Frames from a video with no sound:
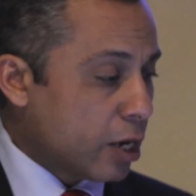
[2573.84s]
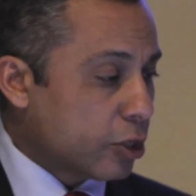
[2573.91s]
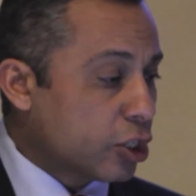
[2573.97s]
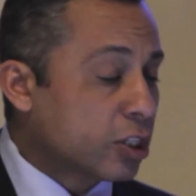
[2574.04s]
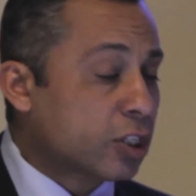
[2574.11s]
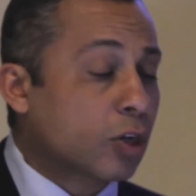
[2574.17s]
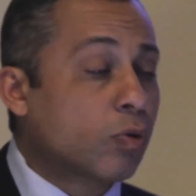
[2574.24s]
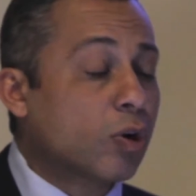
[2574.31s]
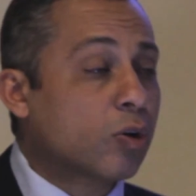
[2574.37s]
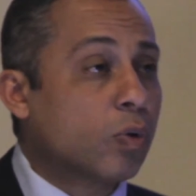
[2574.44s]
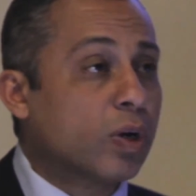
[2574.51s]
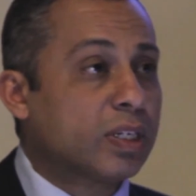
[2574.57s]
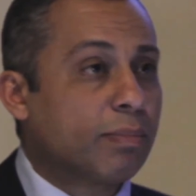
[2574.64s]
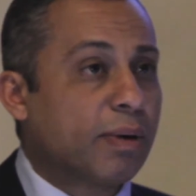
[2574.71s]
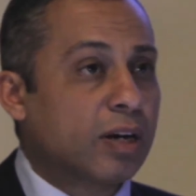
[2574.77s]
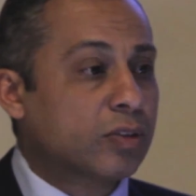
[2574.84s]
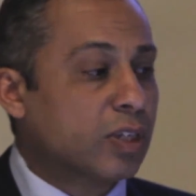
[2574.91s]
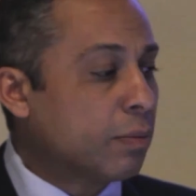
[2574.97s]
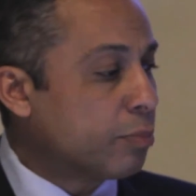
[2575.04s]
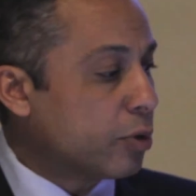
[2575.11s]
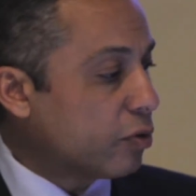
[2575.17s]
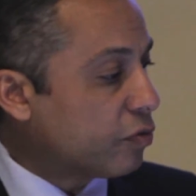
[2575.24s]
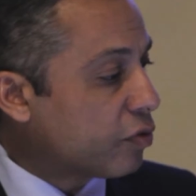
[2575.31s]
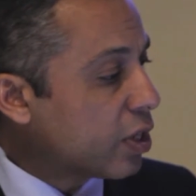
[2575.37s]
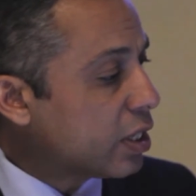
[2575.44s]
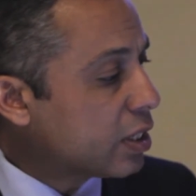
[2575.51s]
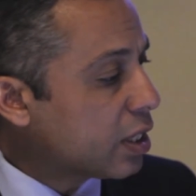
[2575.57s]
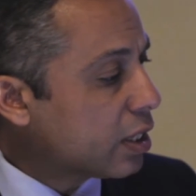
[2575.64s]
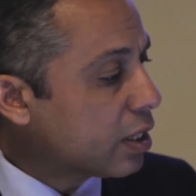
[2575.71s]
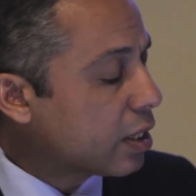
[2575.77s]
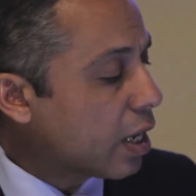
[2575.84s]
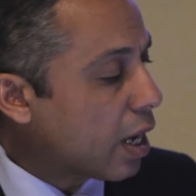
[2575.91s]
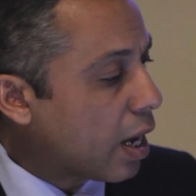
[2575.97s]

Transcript: Just a quick word about embryo freezing.